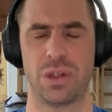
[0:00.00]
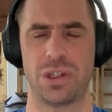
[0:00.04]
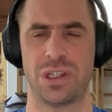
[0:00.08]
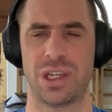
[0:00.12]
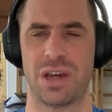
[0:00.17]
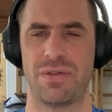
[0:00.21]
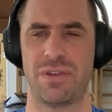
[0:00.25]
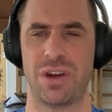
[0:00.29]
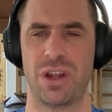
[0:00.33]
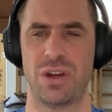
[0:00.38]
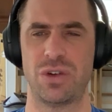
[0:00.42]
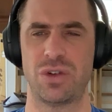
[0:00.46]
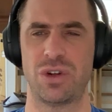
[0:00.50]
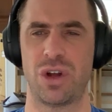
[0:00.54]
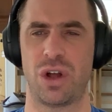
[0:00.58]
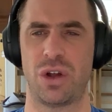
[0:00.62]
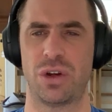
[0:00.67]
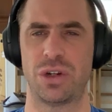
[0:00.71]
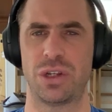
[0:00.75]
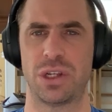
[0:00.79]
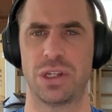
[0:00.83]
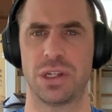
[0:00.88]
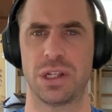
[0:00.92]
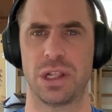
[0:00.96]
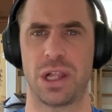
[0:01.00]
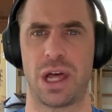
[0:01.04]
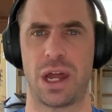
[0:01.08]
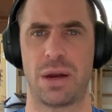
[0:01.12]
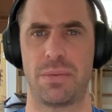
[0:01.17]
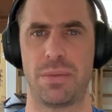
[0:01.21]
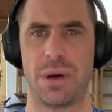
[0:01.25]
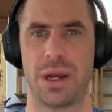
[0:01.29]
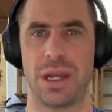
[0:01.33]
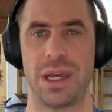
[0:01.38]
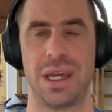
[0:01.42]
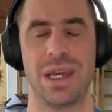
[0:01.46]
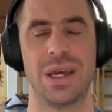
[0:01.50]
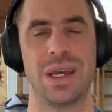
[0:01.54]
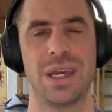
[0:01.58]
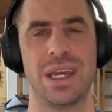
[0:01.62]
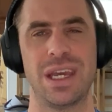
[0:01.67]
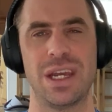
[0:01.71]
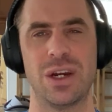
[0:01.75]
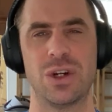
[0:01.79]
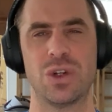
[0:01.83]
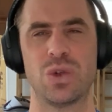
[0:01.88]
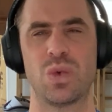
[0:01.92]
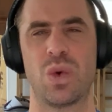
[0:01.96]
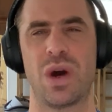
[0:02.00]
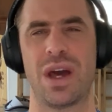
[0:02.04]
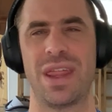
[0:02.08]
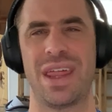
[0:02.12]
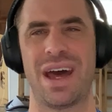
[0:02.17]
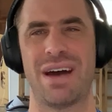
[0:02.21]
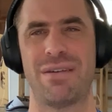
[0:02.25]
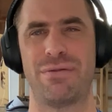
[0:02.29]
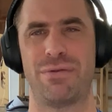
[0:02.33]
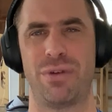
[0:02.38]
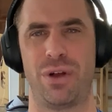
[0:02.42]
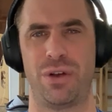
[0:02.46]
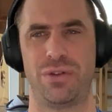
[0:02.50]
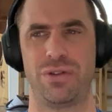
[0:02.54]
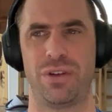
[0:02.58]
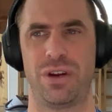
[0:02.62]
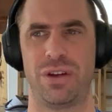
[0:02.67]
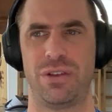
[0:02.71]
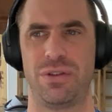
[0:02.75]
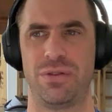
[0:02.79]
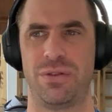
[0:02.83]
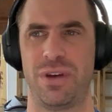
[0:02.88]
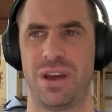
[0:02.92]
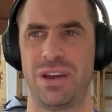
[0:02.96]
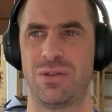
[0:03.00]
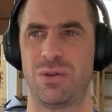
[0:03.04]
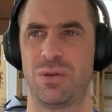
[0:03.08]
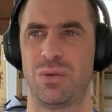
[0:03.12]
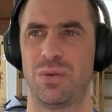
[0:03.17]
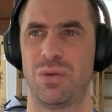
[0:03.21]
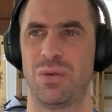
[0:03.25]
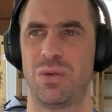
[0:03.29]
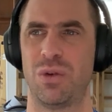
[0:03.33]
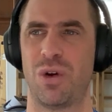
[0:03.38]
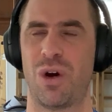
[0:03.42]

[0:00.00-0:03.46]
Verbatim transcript: Seven hundred dollars is a lot of money. Here's why that falls on its face.